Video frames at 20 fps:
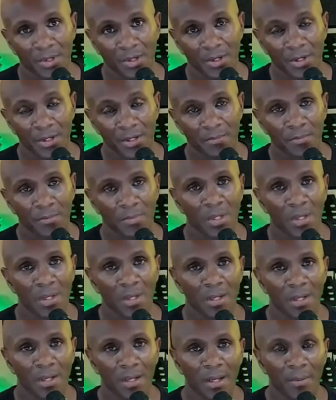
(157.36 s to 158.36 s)
Alright,
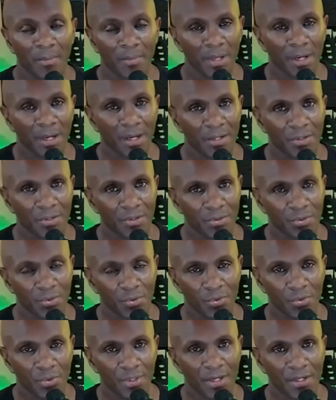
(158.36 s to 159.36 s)
let me add
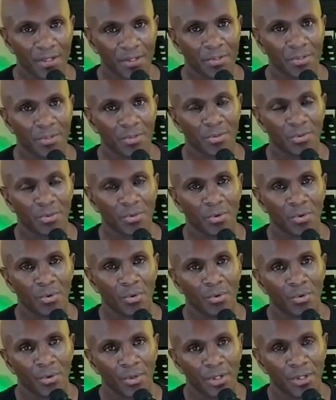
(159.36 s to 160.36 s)
too that
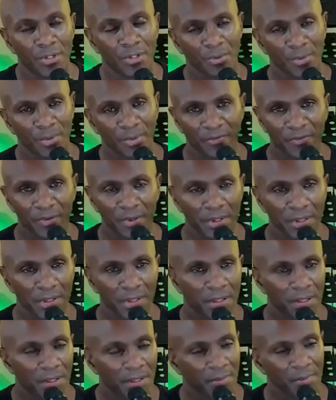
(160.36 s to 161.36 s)
in terms of the
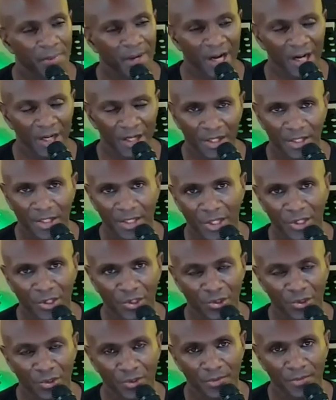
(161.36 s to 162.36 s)
system
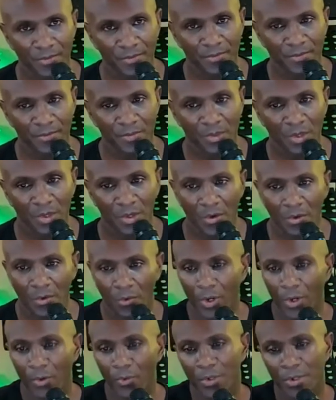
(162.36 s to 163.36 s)
architecture,
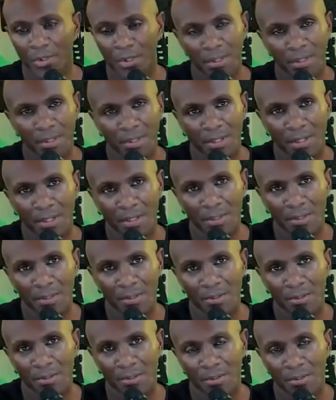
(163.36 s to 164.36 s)
where Windows is
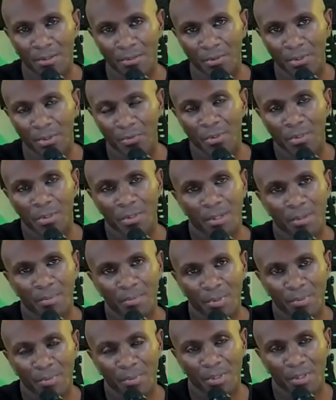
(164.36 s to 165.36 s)
concerned, where the Windows
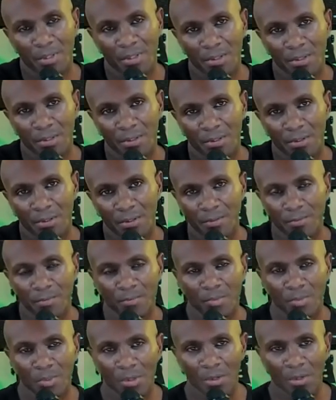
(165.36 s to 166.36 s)
laptop is concerned,
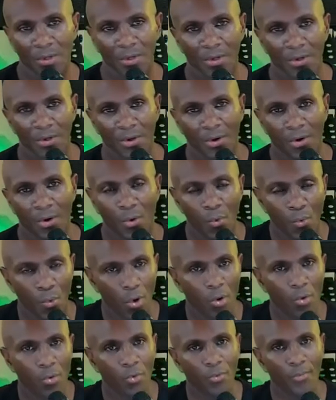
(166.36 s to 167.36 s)

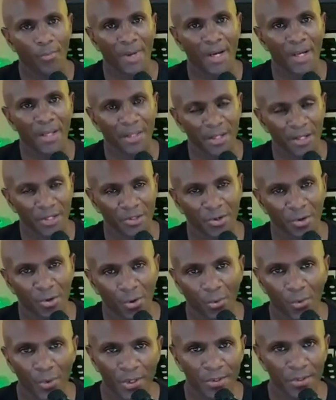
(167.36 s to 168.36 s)
how by nature
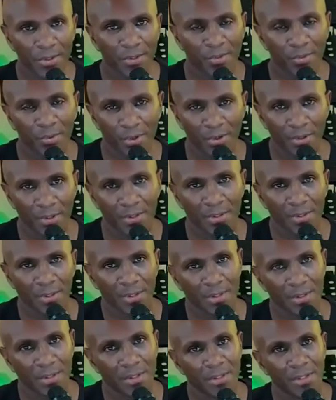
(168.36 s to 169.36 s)
how Windows work
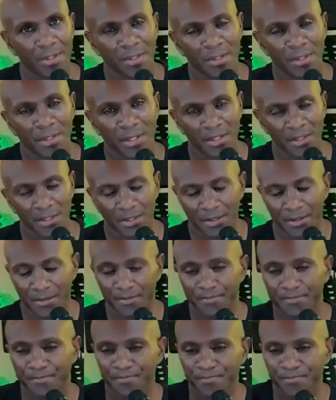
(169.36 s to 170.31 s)
is that